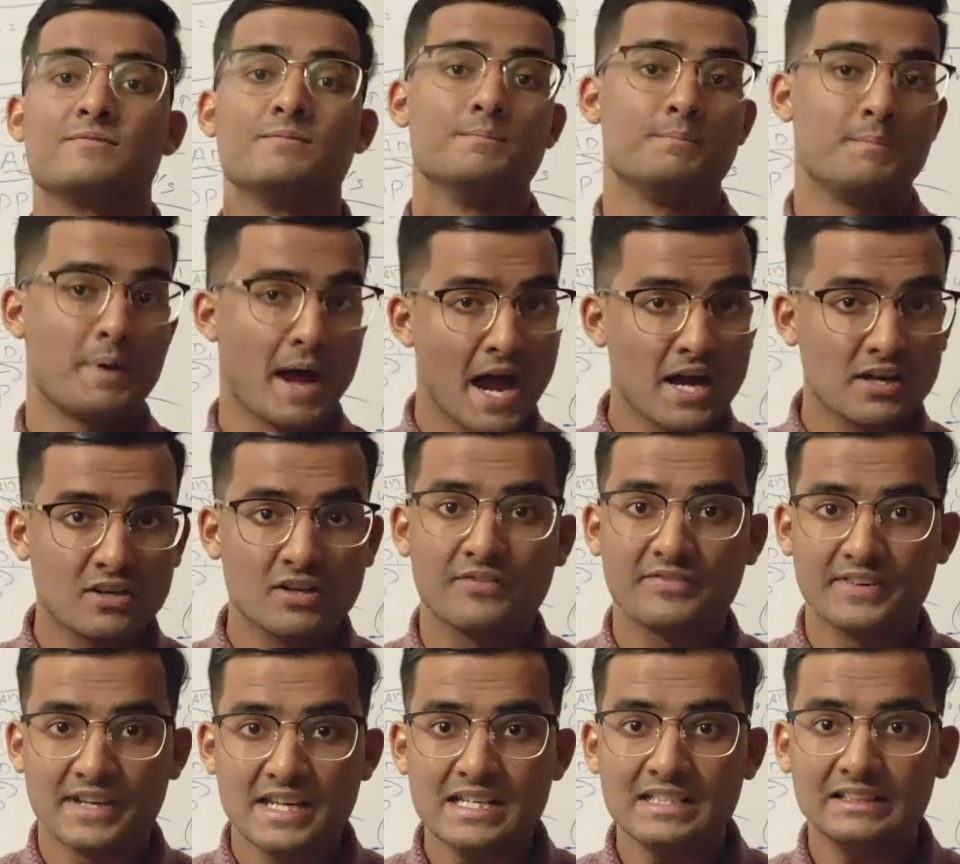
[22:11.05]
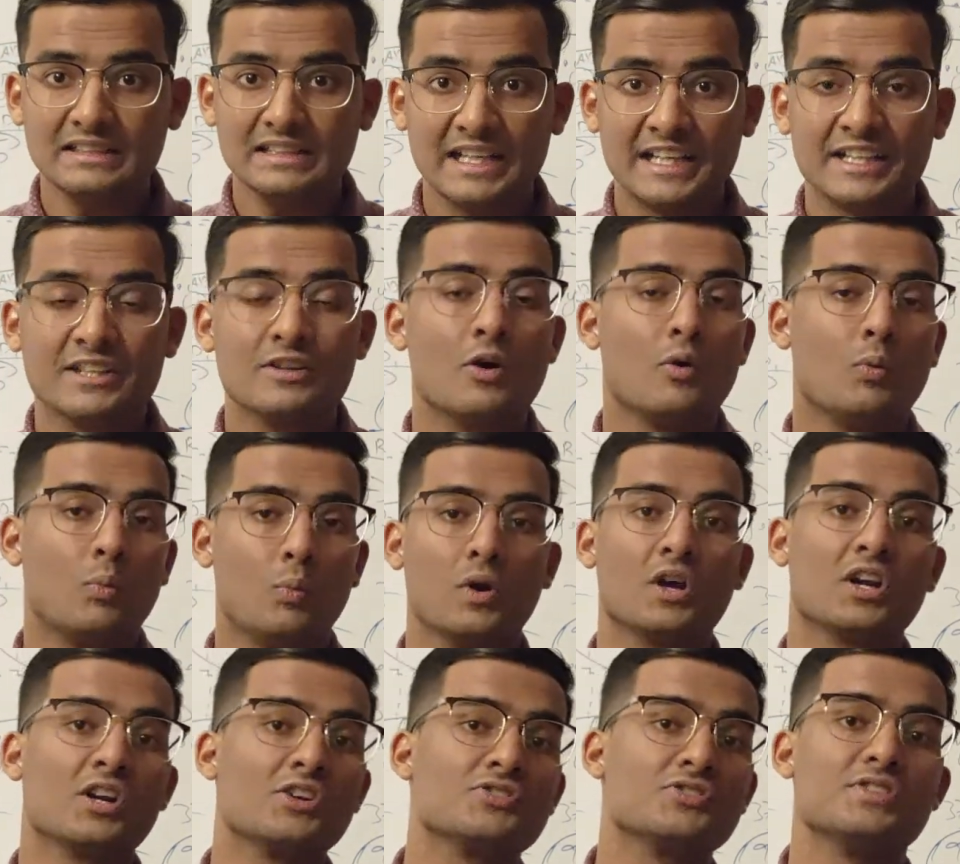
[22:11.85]
Bank of England
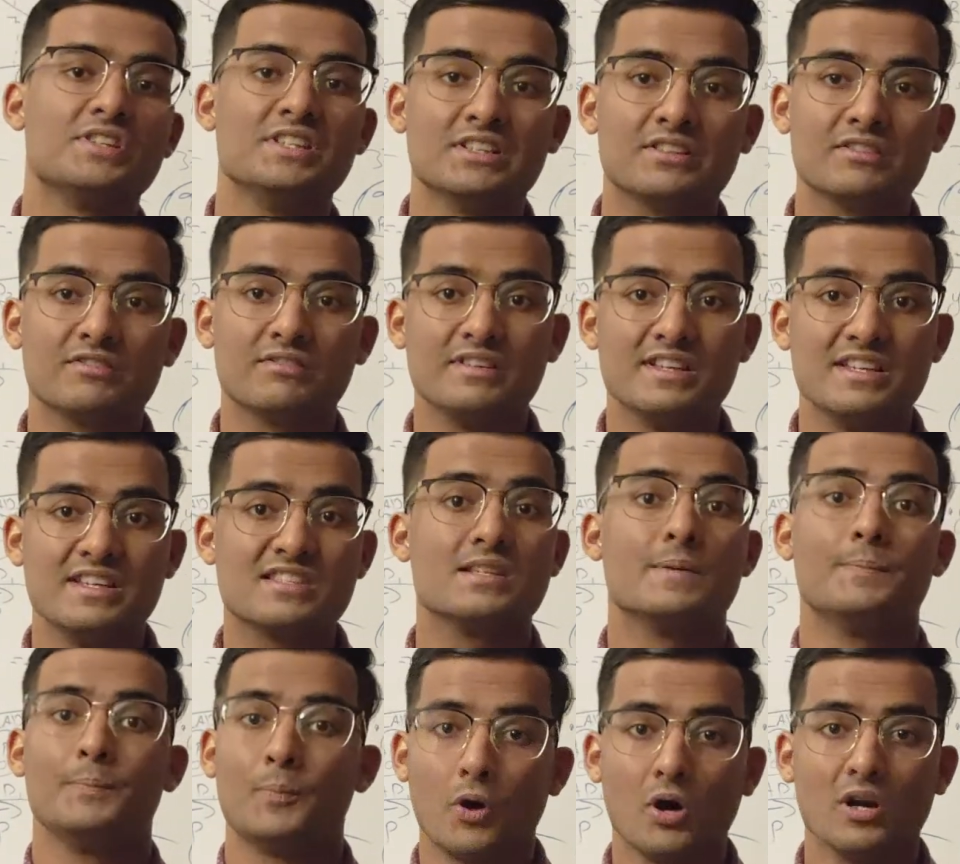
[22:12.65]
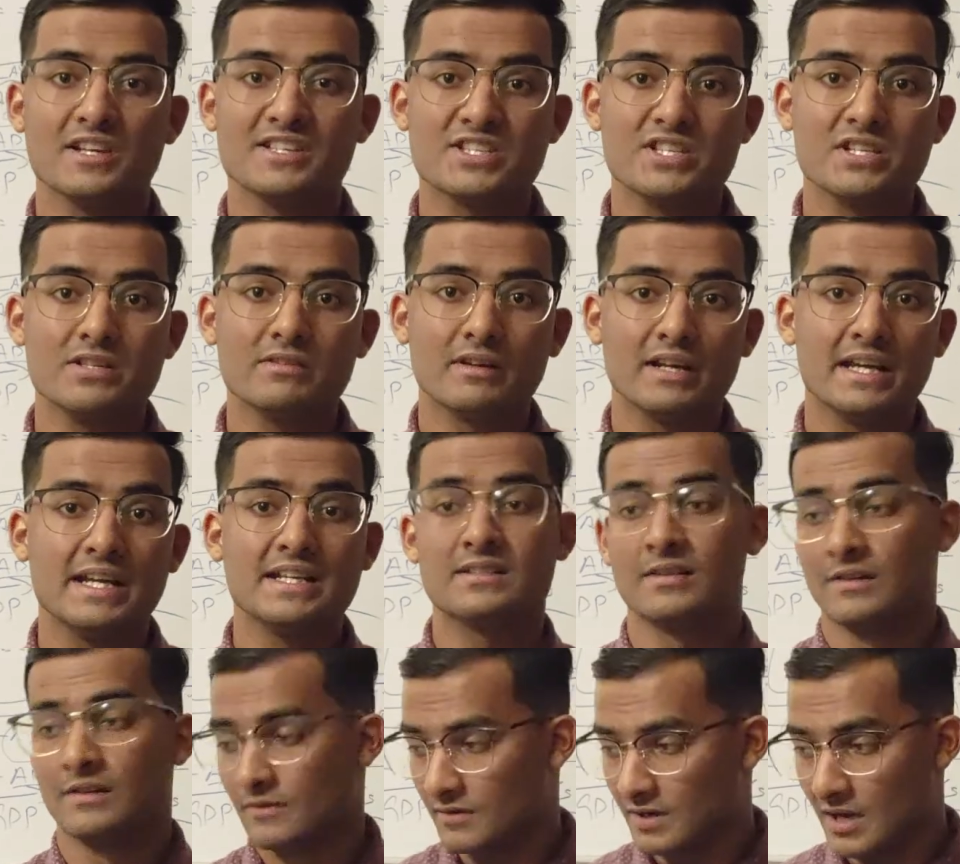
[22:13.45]
went on to increase the policy
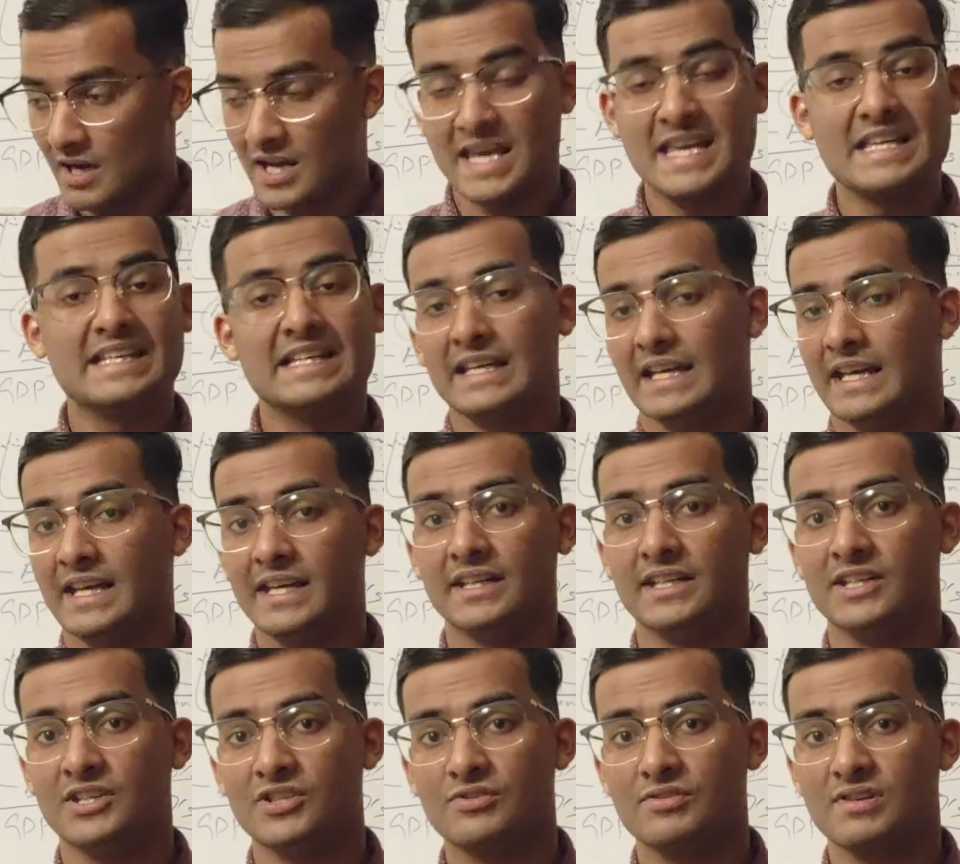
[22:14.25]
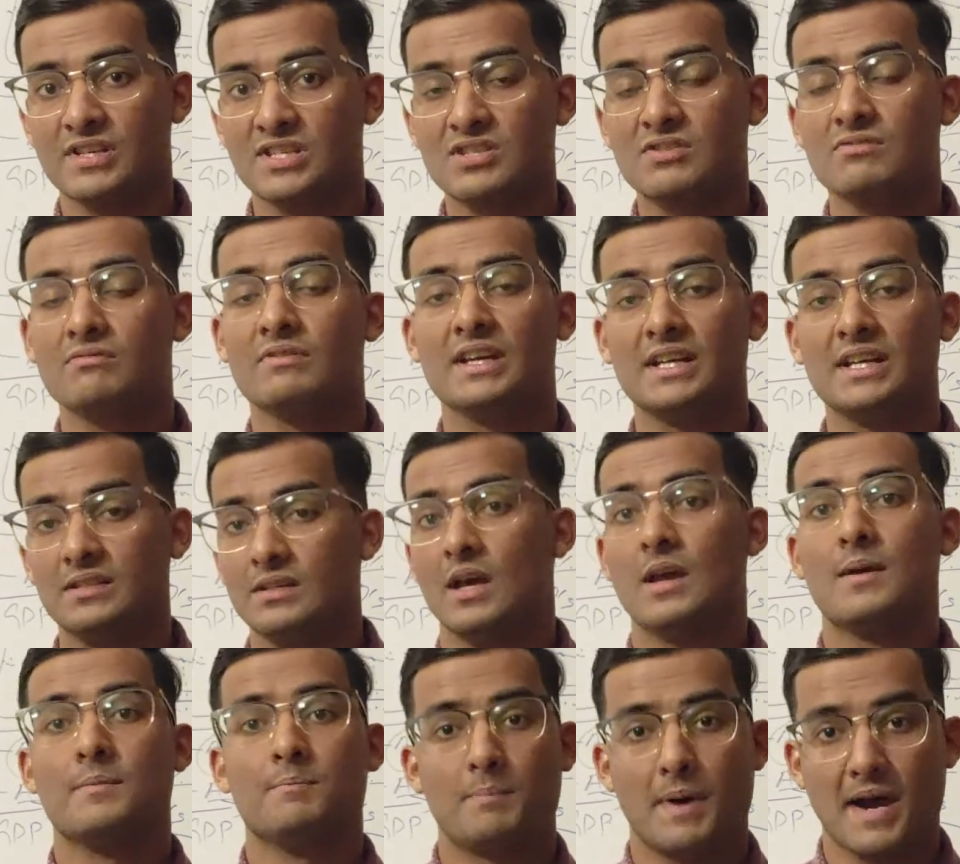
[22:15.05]
rate, aka interest
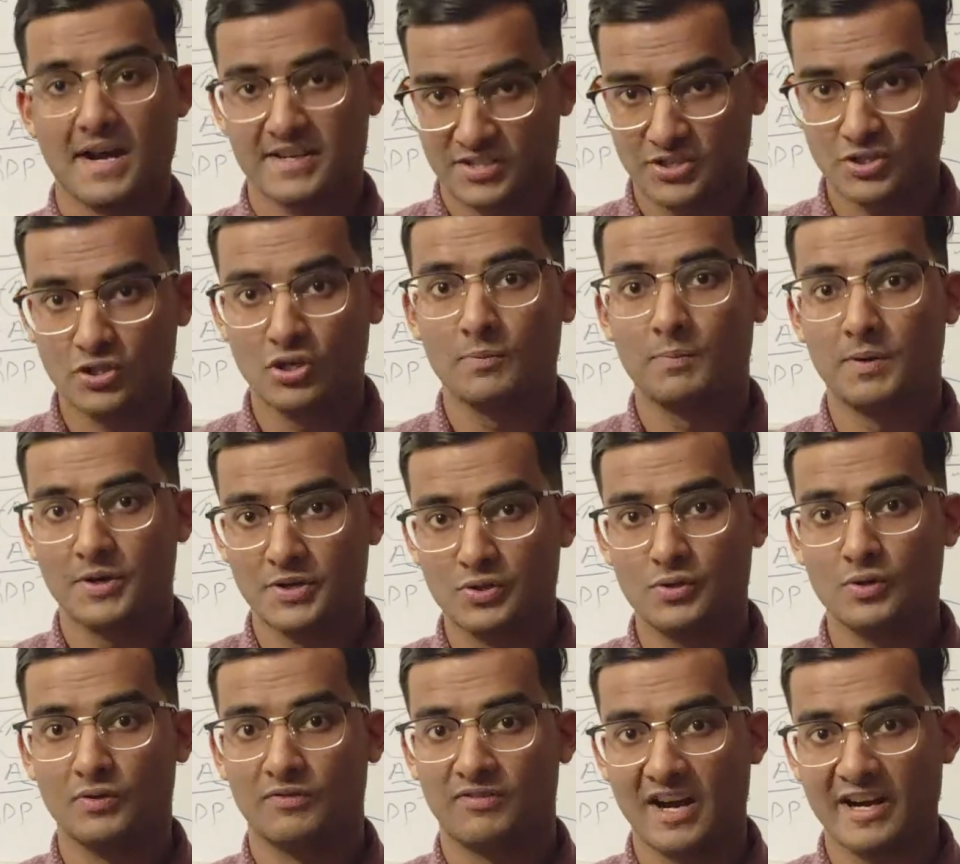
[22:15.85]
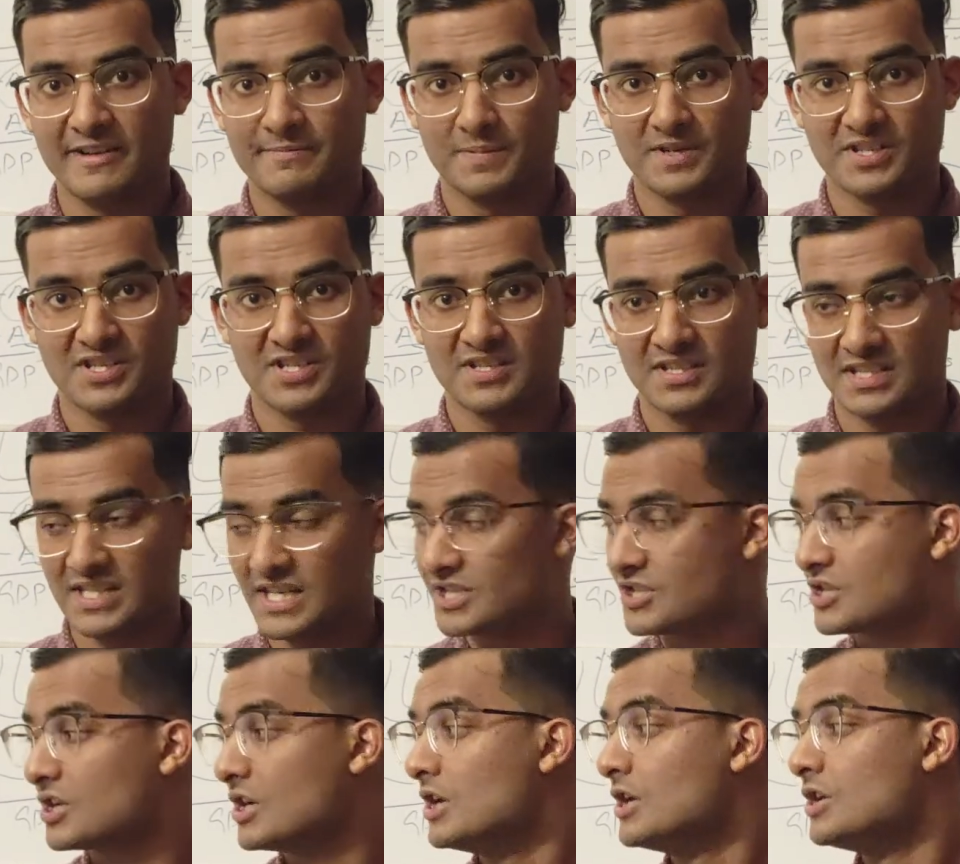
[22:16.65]
rate, by
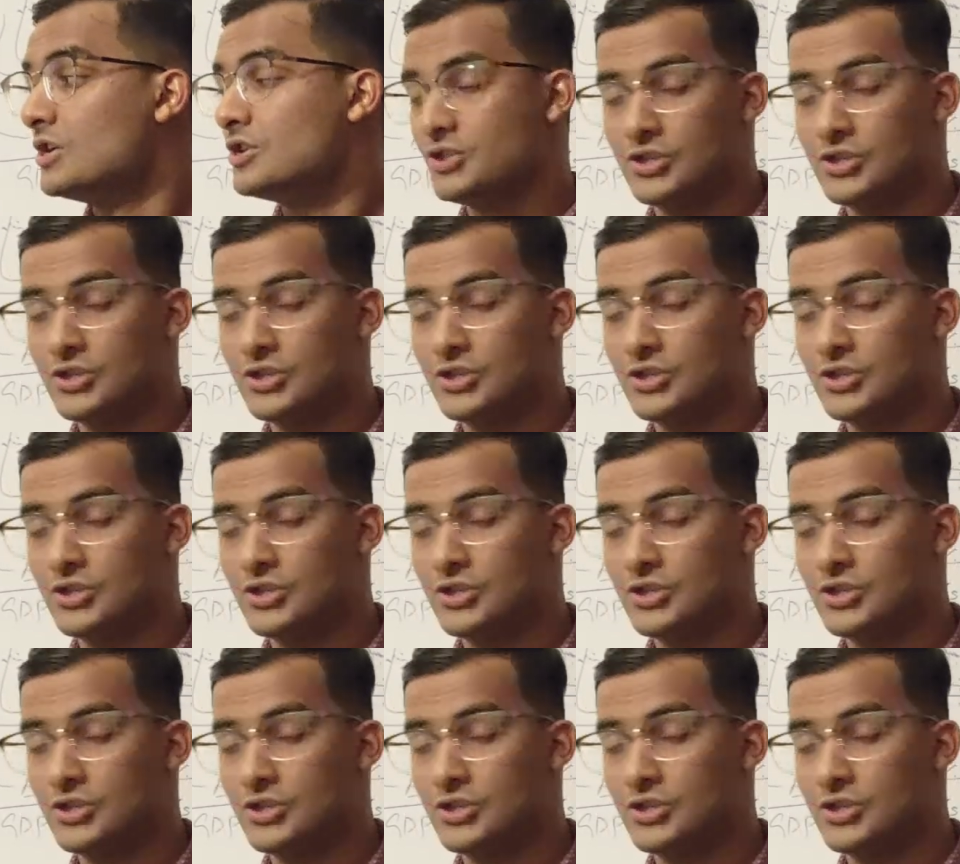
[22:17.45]
0.25%.